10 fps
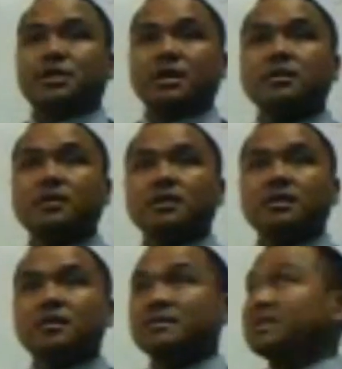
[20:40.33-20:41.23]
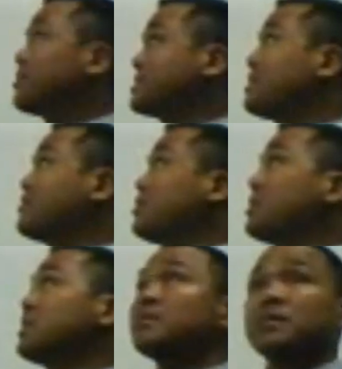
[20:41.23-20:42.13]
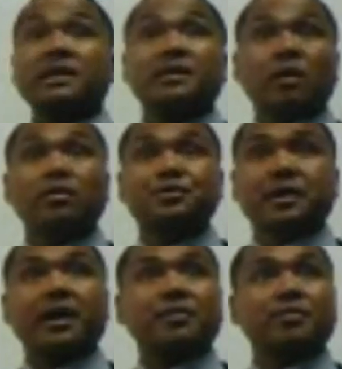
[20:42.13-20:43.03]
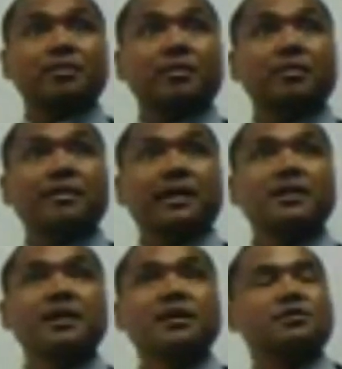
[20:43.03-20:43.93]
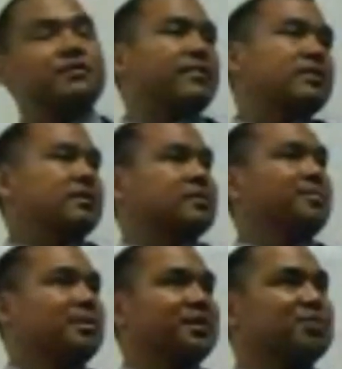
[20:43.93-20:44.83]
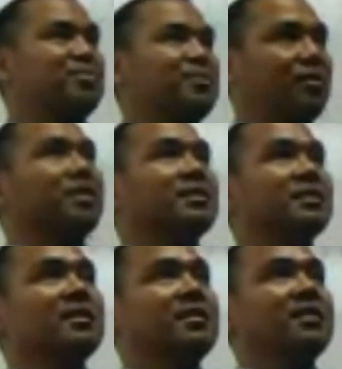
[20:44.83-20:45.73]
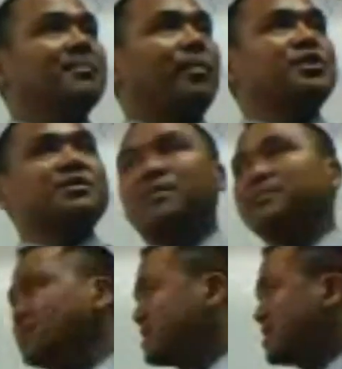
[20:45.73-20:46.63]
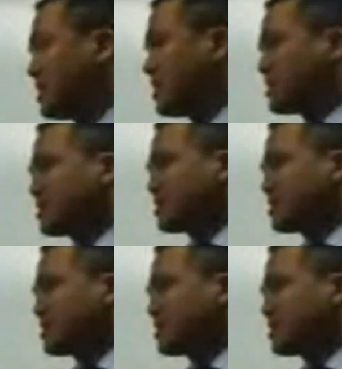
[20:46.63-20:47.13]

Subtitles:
need more coaching. 10% of you, we literally need to hold your hand through the whole thing because you've never done something like this before. But once you're done with the 10